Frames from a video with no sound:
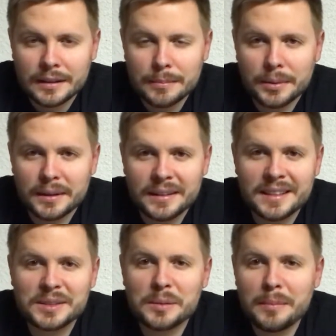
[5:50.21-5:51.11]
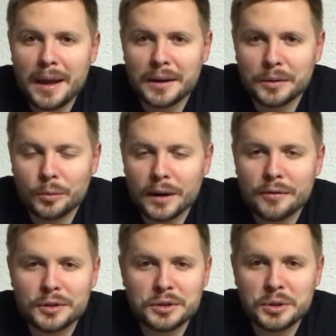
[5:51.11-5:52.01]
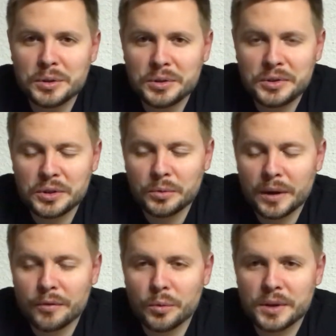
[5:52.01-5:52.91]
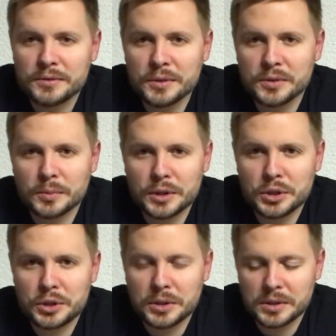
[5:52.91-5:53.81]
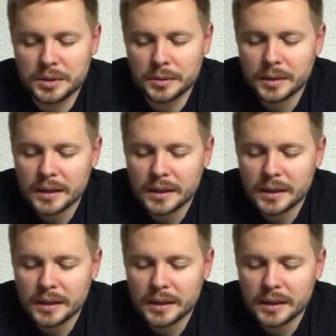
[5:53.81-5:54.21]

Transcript: But it doesn't matter. Whatever you're used to, whatever works for you is what you should do.